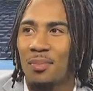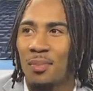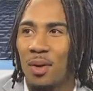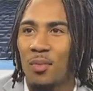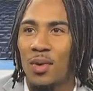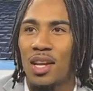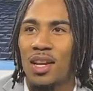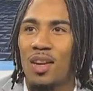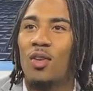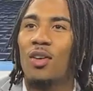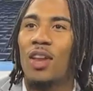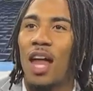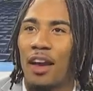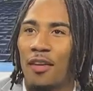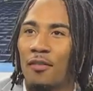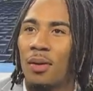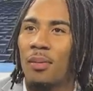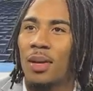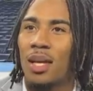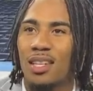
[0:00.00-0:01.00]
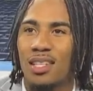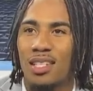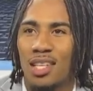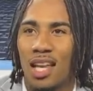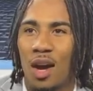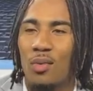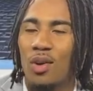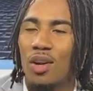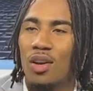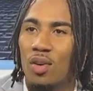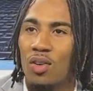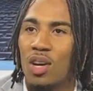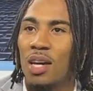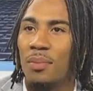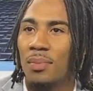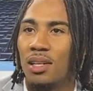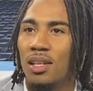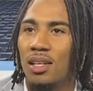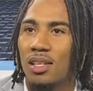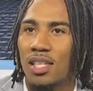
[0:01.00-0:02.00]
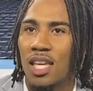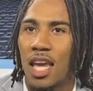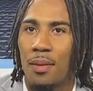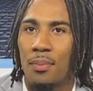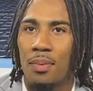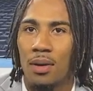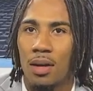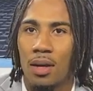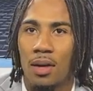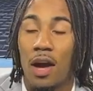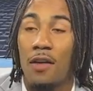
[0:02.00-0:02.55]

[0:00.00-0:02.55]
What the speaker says: but we know, like, from the inside, we know what Malik's capable of.